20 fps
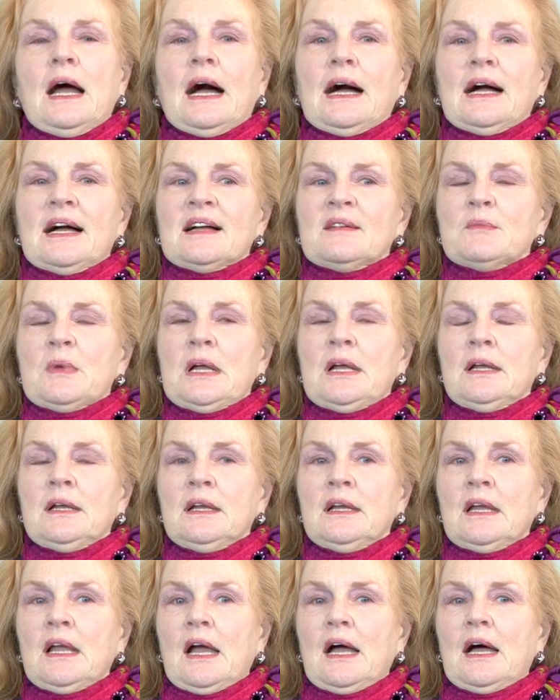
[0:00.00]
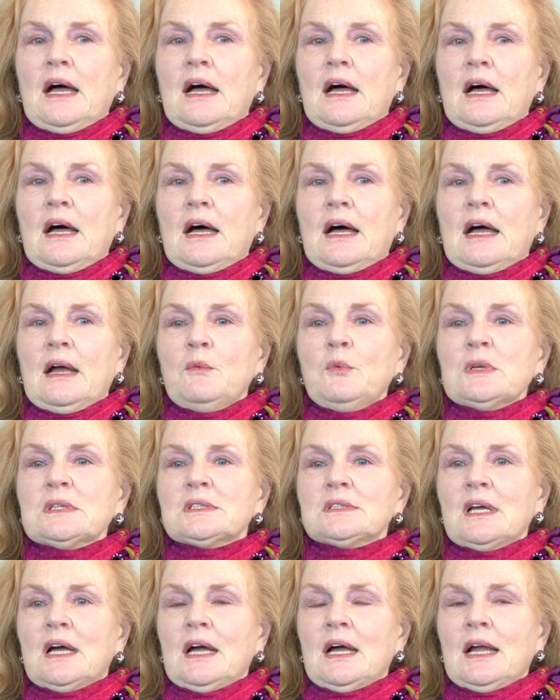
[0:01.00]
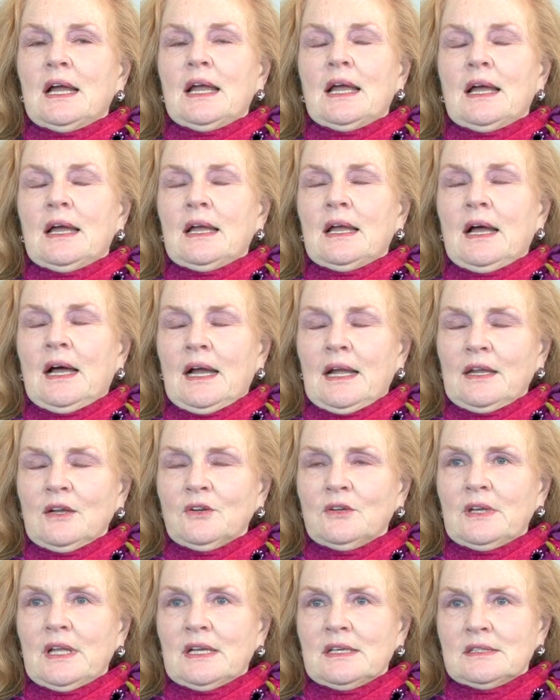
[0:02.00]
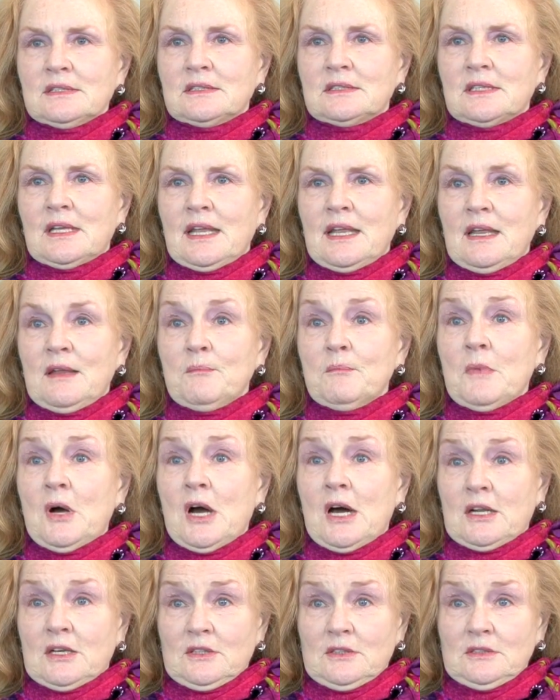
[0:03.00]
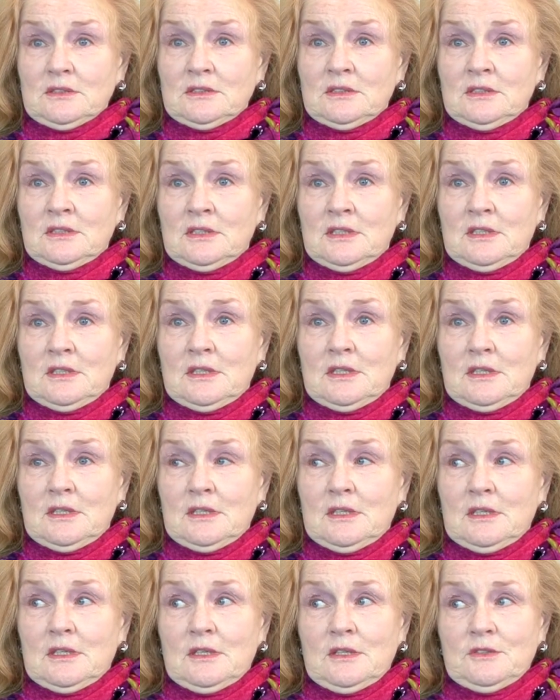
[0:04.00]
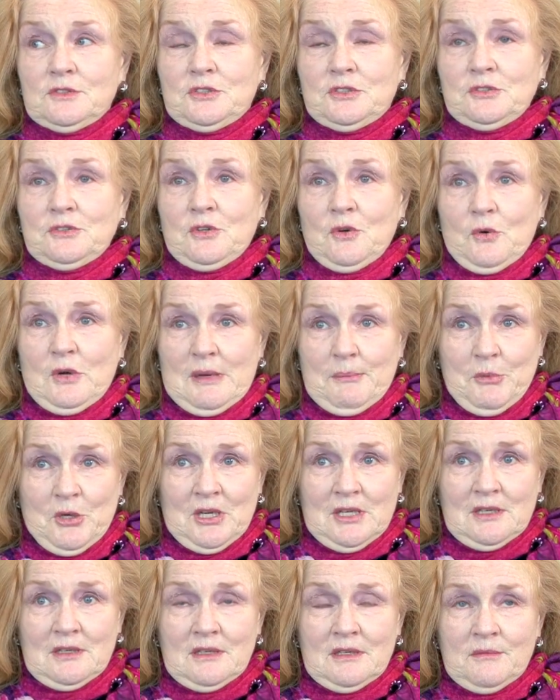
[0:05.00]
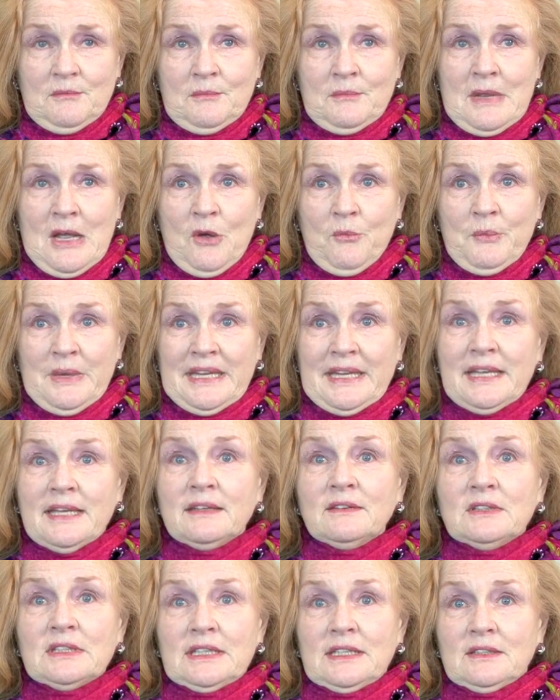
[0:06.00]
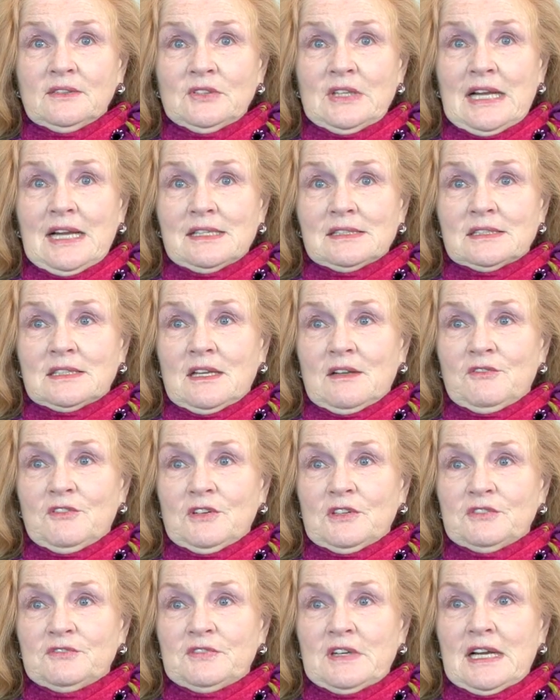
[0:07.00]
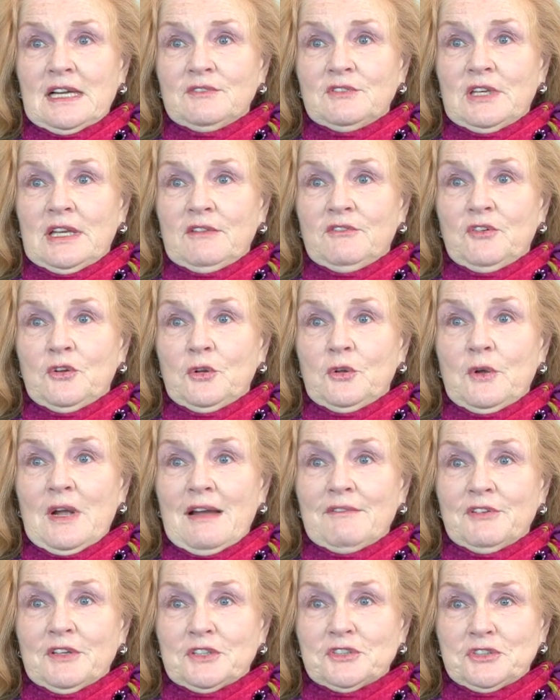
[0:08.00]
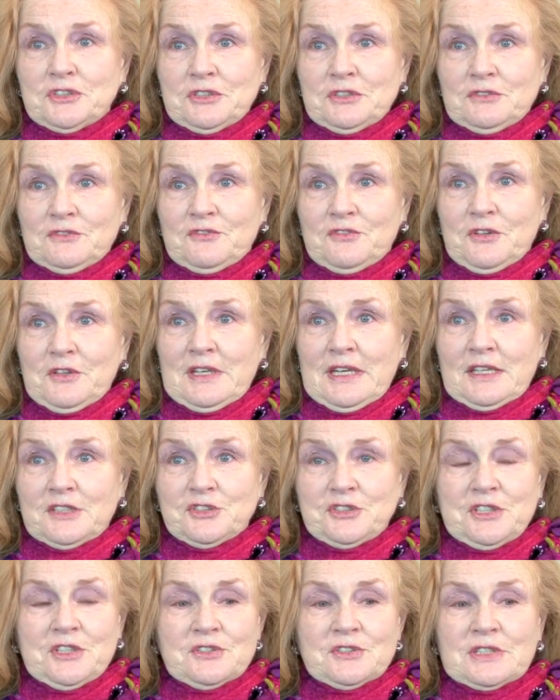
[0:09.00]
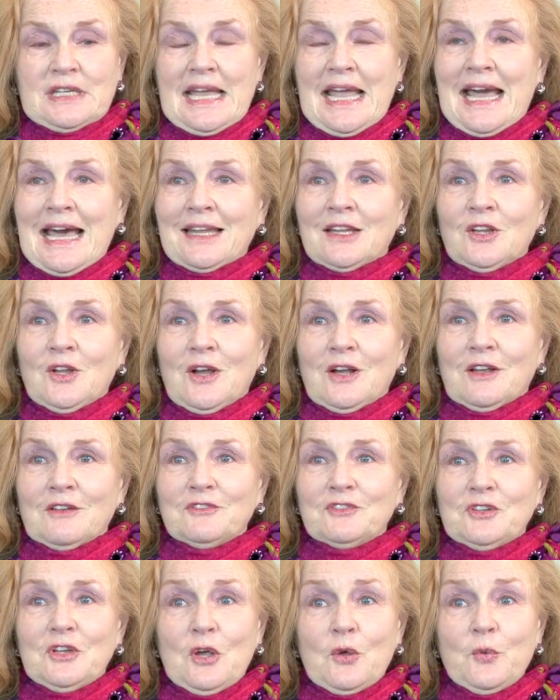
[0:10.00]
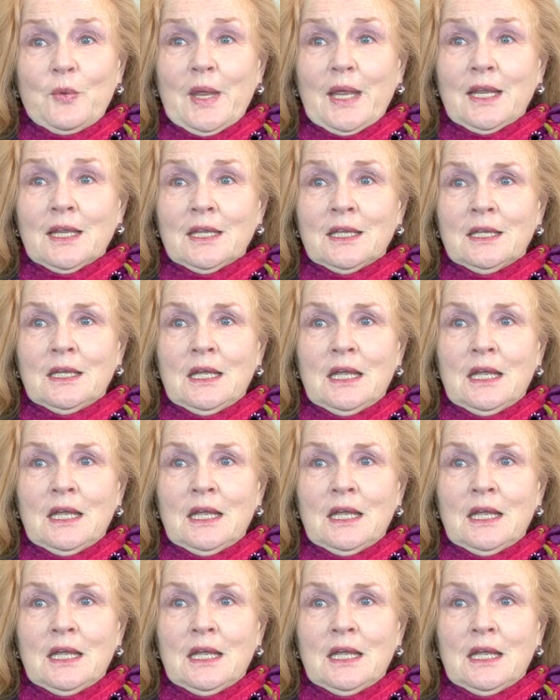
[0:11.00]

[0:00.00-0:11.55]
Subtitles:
I was hired as a model to go up on Mount McKinley, Alaska, for a five-day photographic shoot for next year's catalog of clothing.